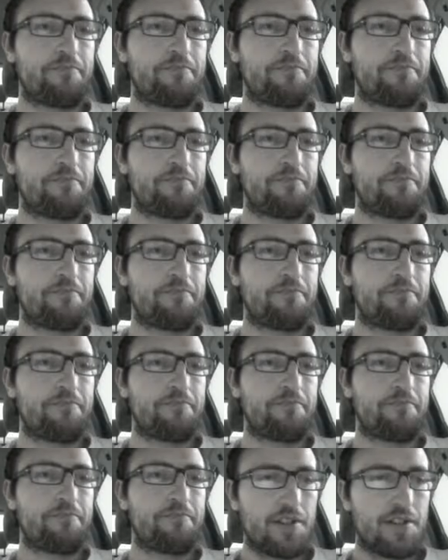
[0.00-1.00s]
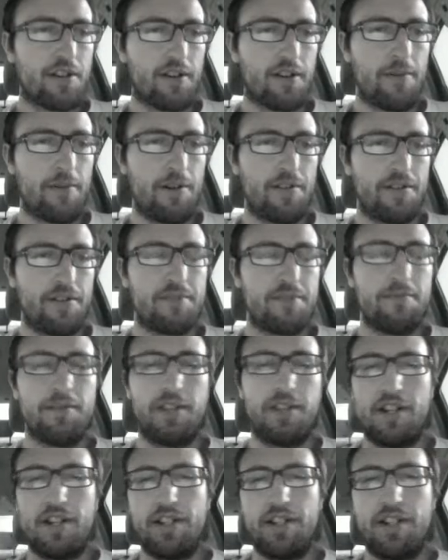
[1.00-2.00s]
and then I'll talk about some of the
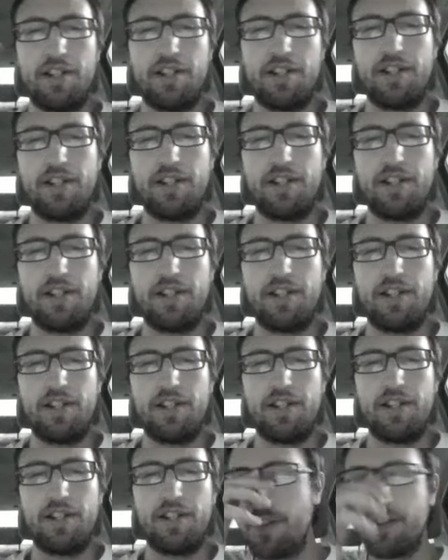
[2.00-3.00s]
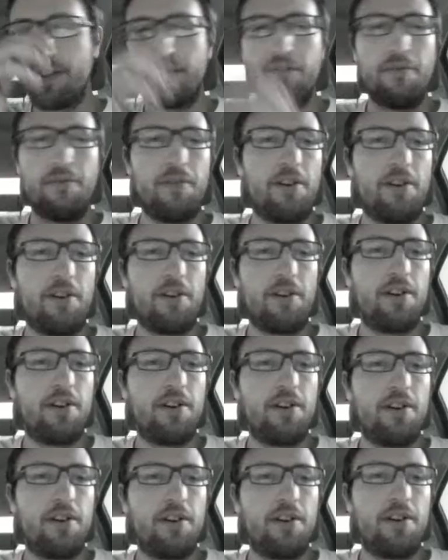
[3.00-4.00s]
ideas, some of the solutions involved that are,
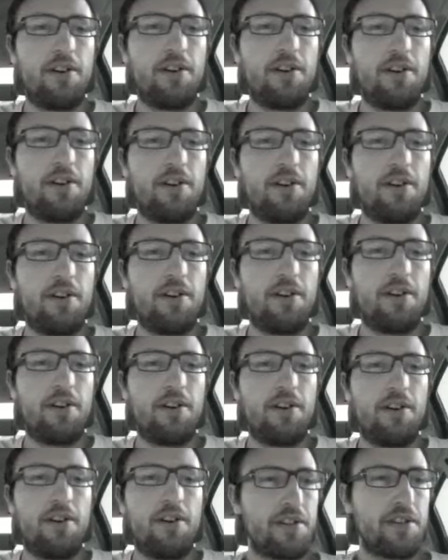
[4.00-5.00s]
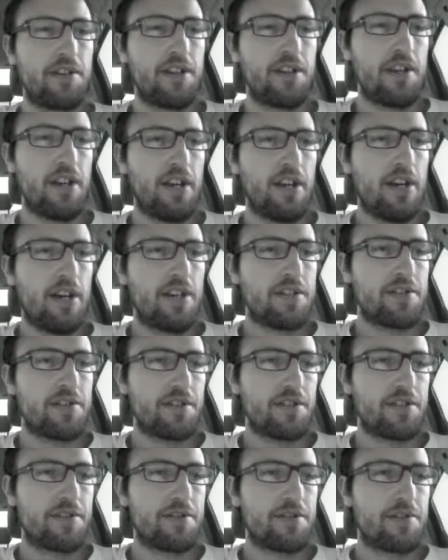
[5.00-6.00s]
I think, quite good. So
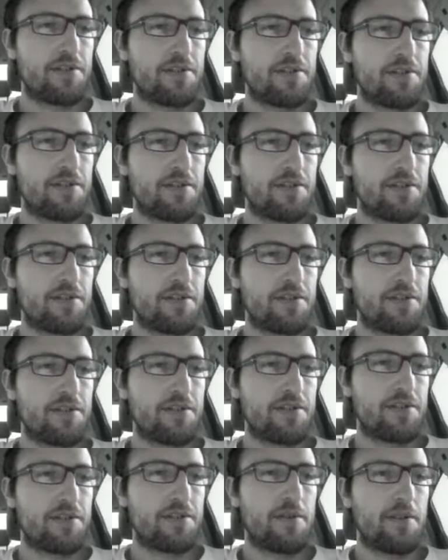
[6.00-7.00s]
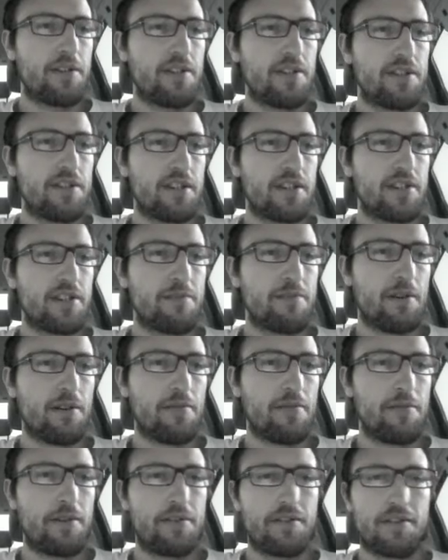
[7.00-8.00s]
it's 23, 26 spiral
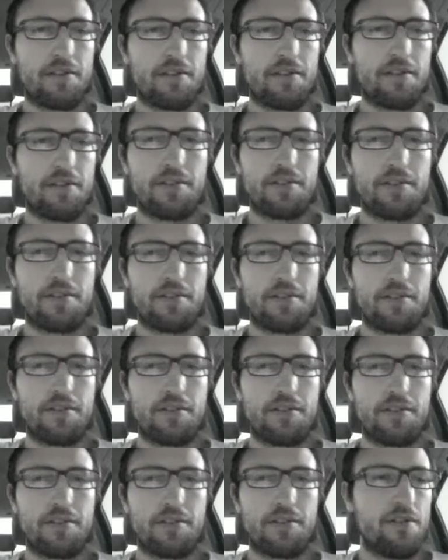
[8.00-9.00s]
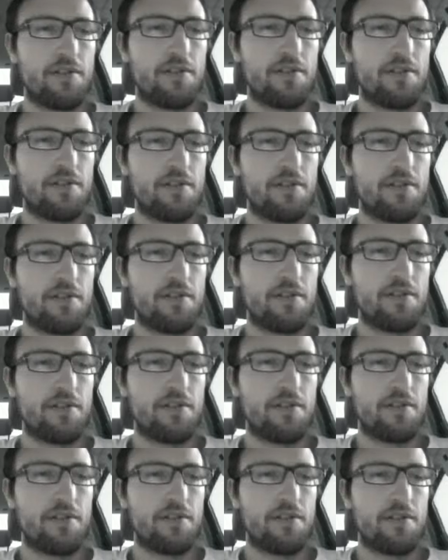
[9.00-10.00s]
matrix 4.
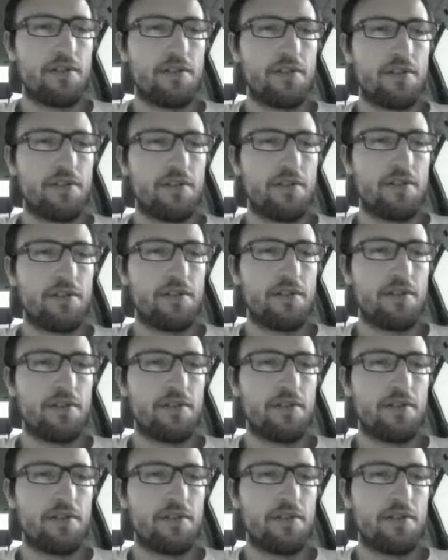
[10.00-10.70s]
Solve this one.